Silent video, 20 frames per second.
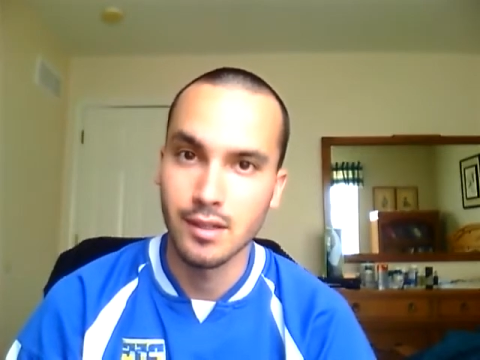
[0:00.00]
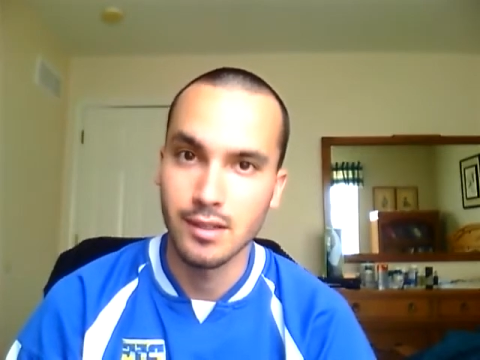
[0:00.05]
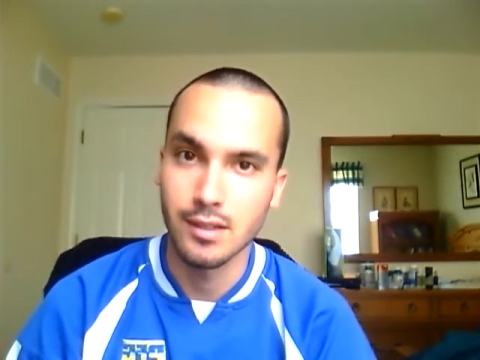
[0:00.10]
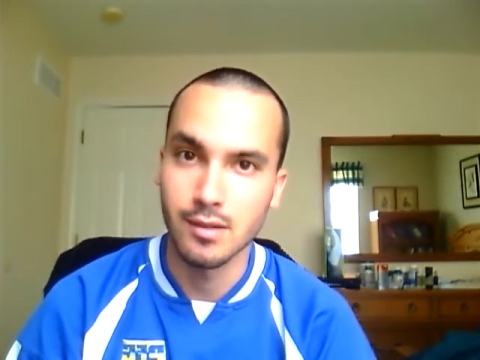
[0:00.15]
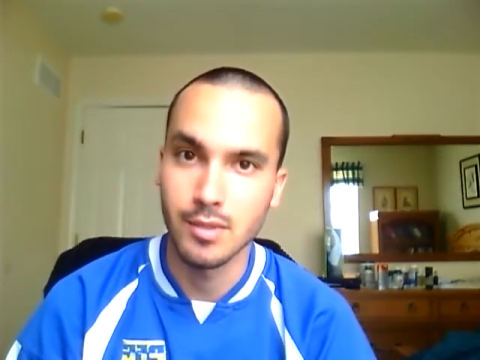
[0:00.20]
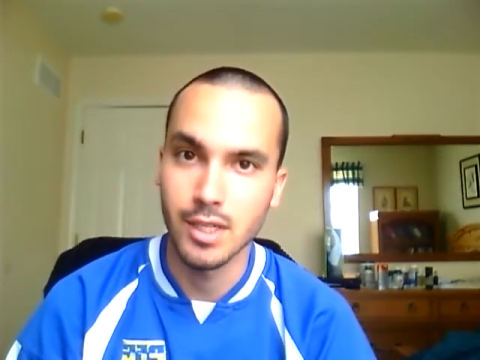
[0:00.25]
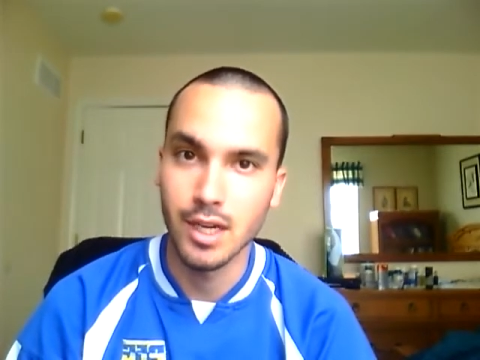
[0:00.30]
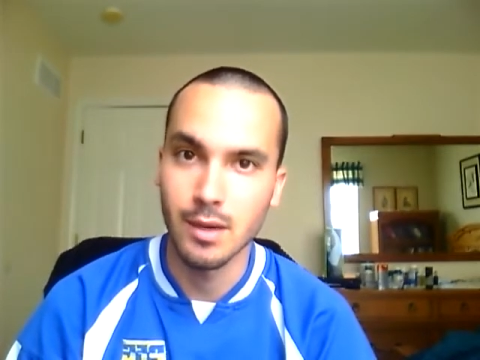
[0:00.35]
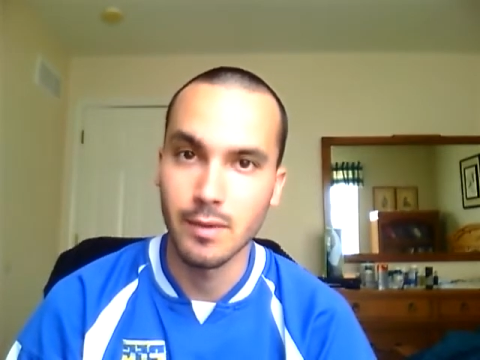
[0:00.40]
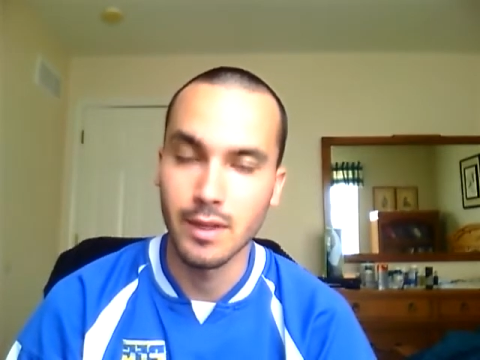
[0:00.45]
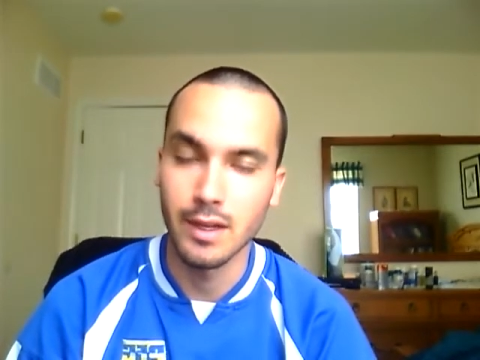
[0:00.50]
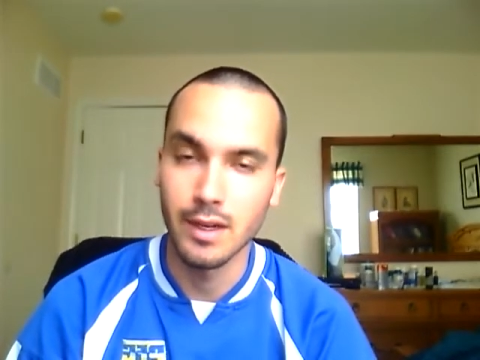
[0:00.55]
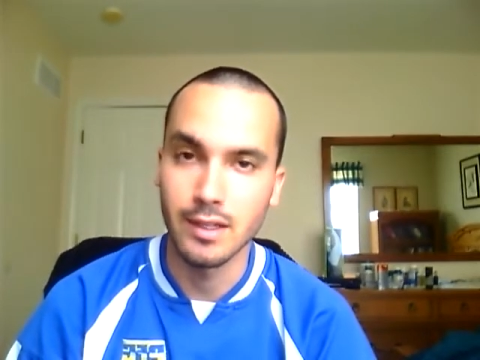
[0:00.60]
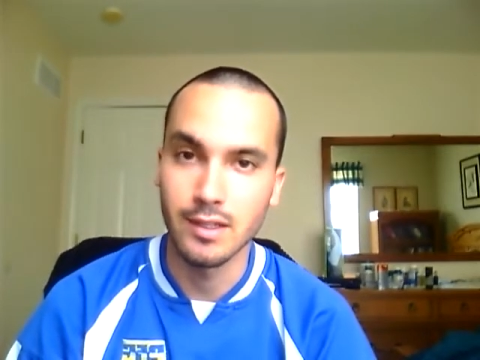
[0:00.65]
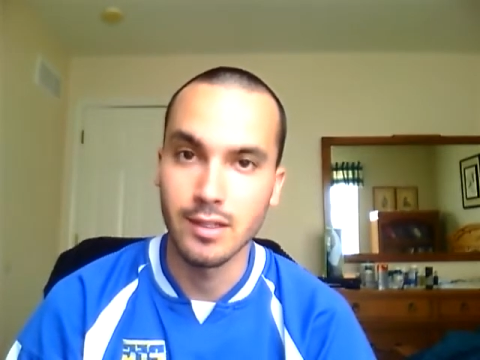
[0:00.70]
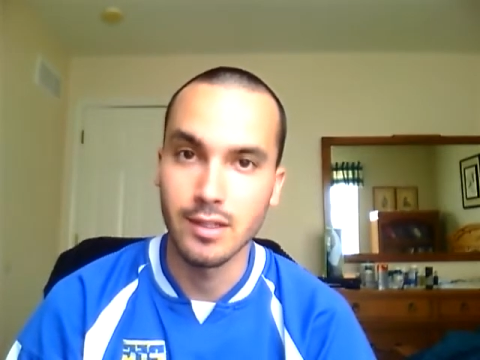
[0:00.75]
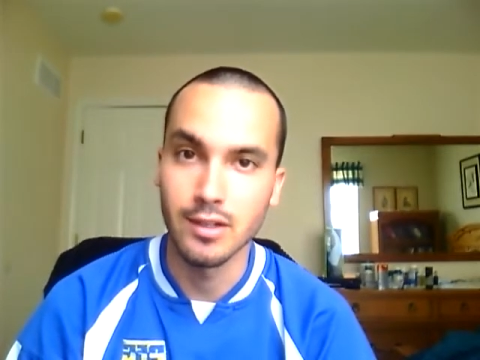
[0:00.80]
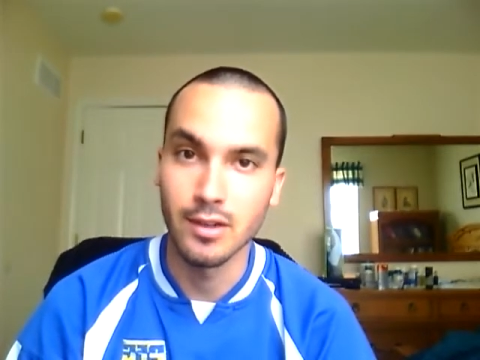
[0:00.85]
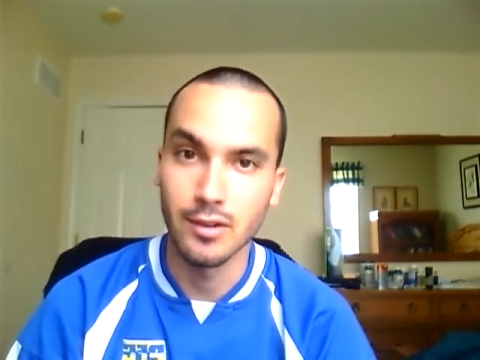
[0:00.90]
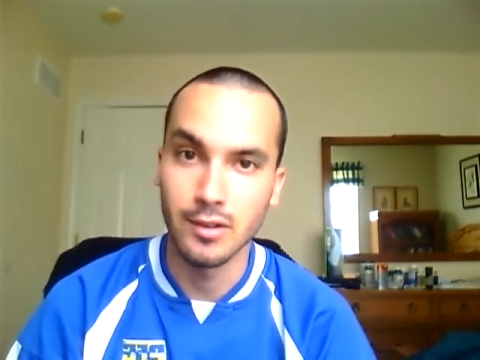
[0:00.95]
sometime in the
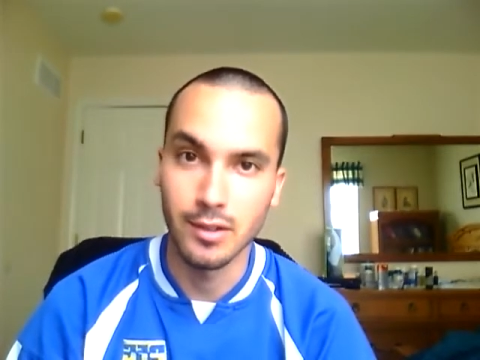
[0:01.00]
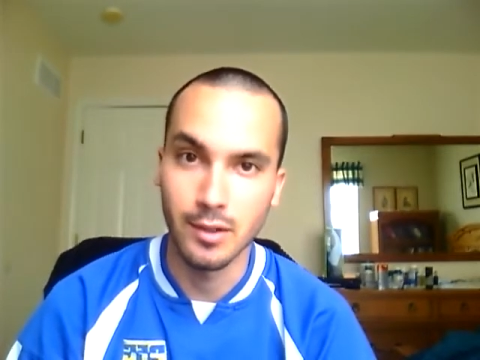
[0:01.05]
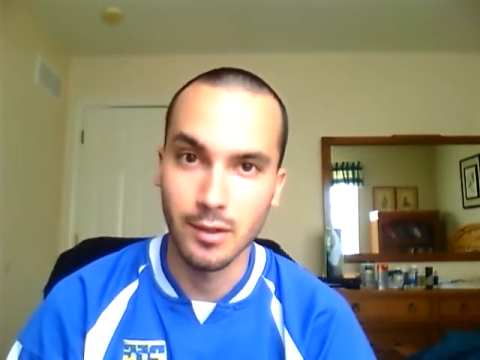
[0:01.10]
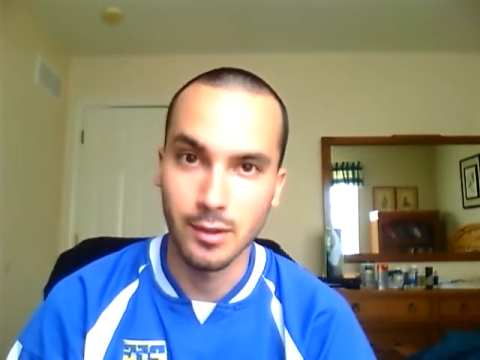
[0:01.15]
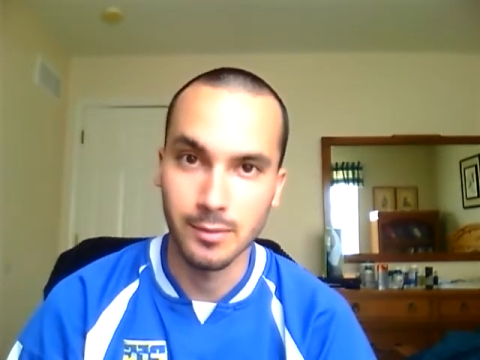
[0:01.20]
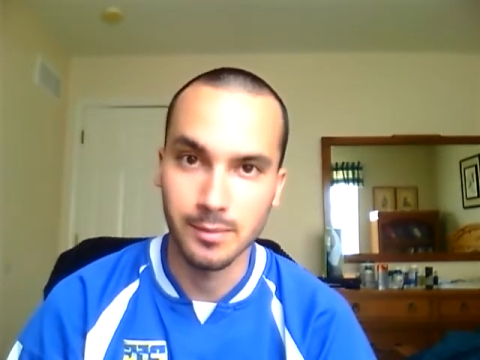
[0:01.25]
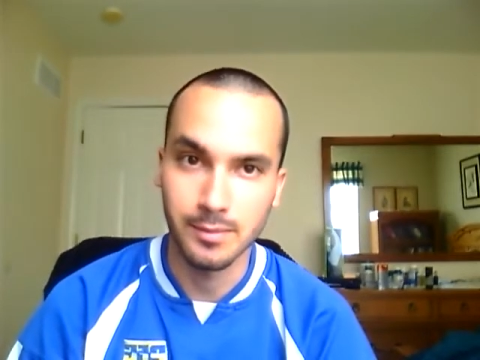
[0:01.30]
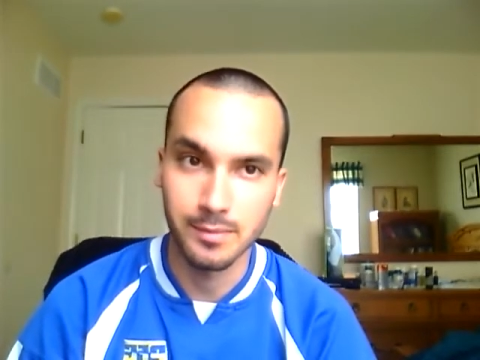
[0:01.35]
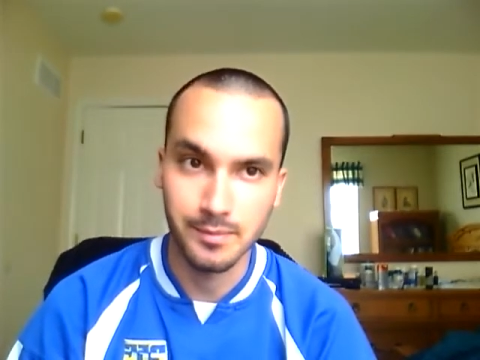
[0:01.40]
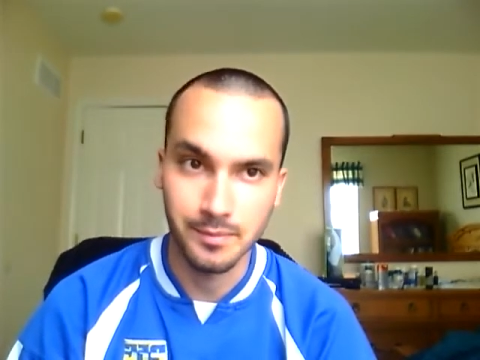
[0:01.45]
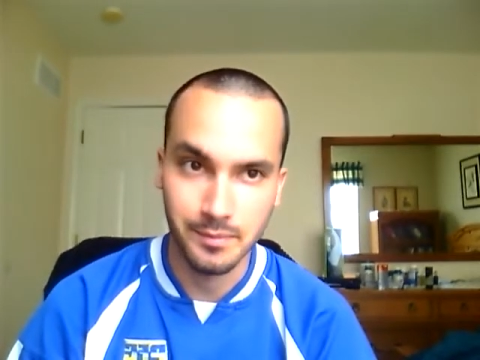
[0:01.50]
next year or two.